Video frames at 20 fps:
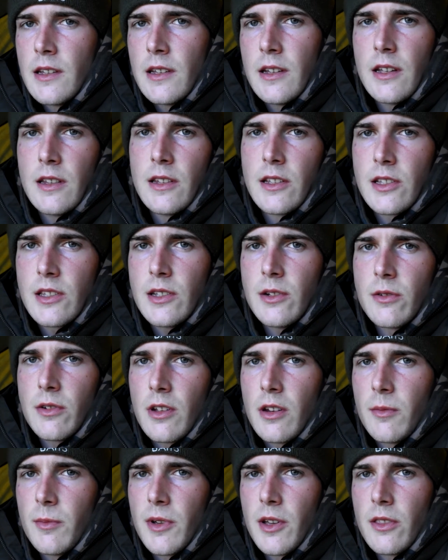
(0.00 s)
and they're still
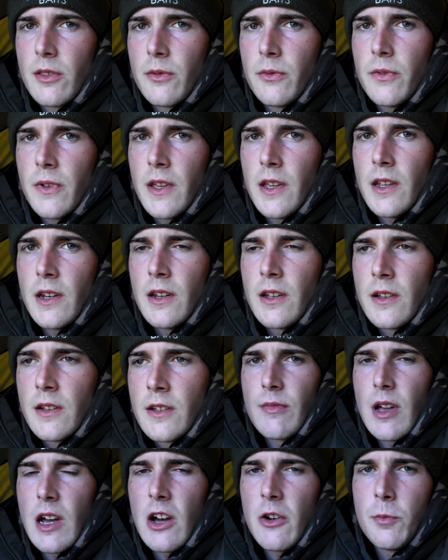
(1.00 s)
going to be on the feed.
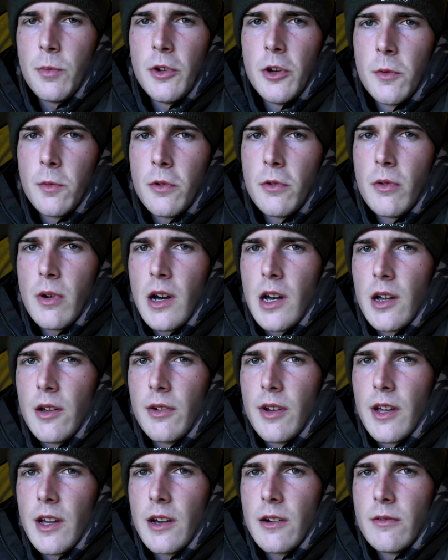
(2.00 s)
I have been up a while
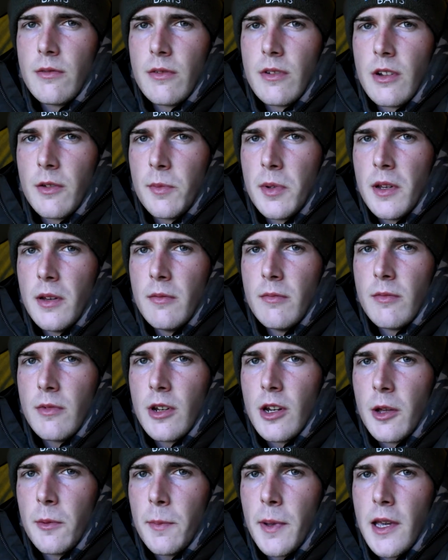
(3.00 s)
now, and I've been,
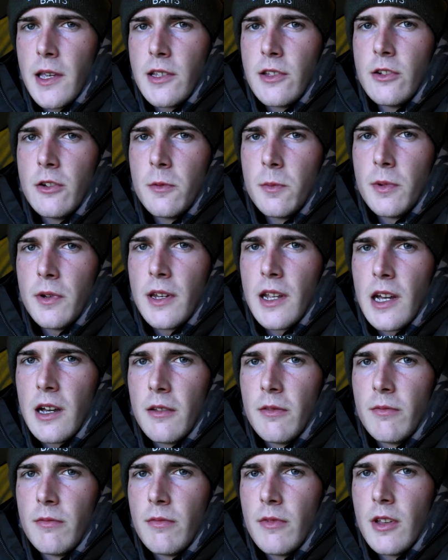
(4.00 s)
you know, pacing up and
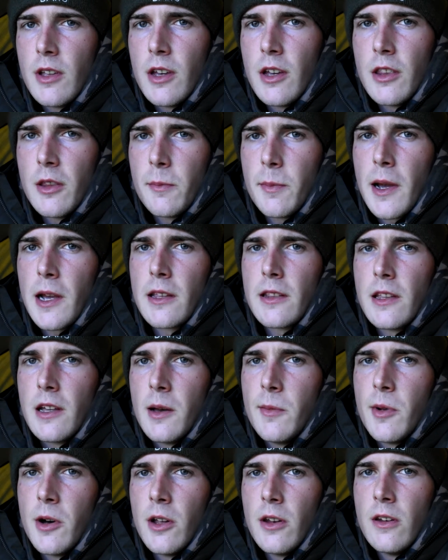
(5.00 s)
down the bank that
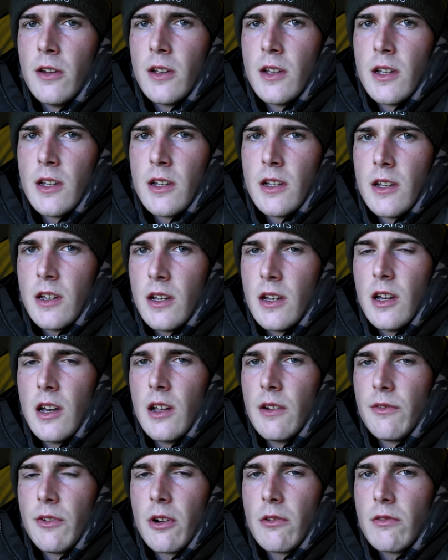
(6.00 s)
I'm on.
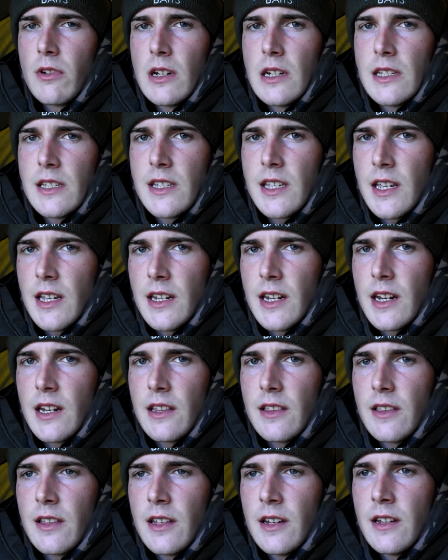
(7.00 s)
I've not really seen
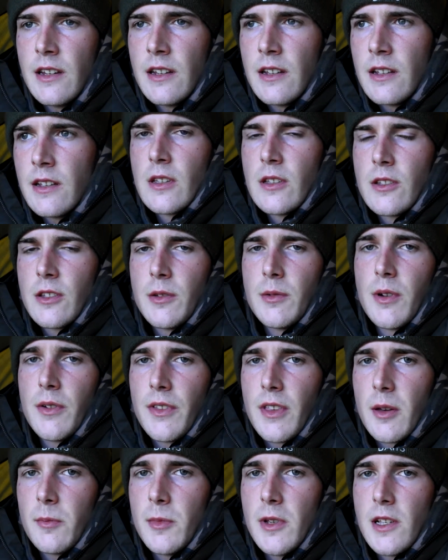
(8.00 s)
anything. So
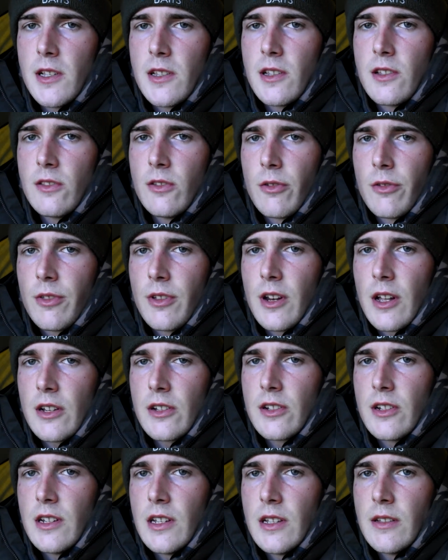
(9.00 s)
whether that means there's nothing
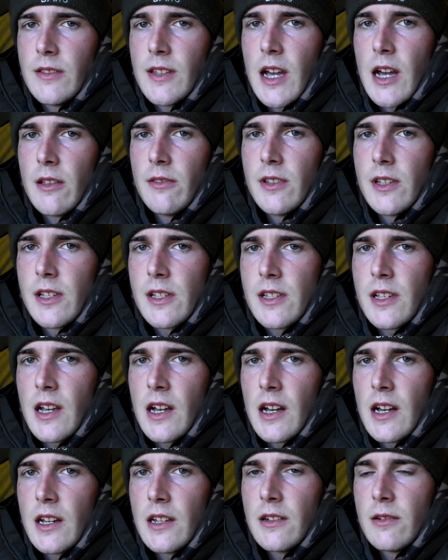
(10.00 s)
actually down this
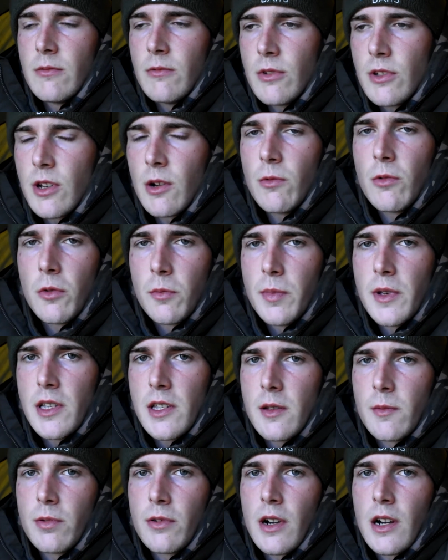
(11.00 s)
side, which I would be
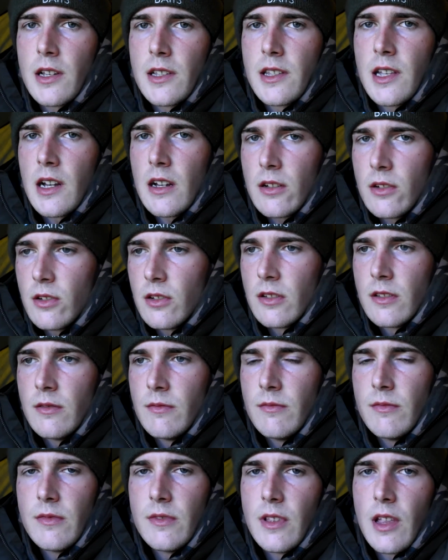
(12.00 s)
surprised at, because
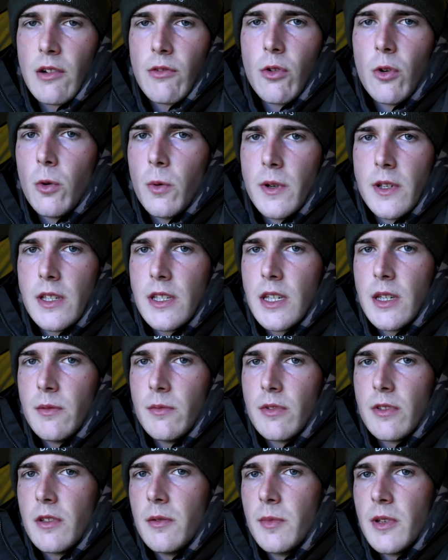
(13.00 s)
there always
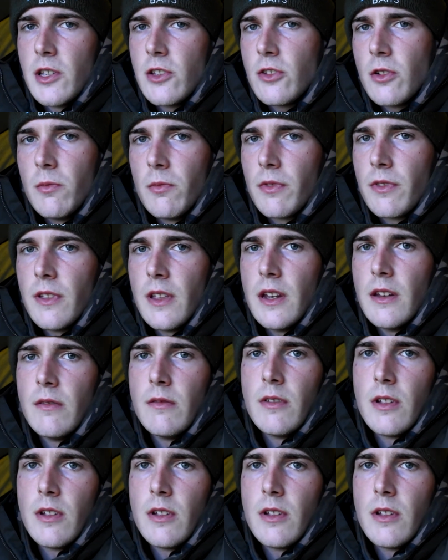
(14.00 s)
seems to be something,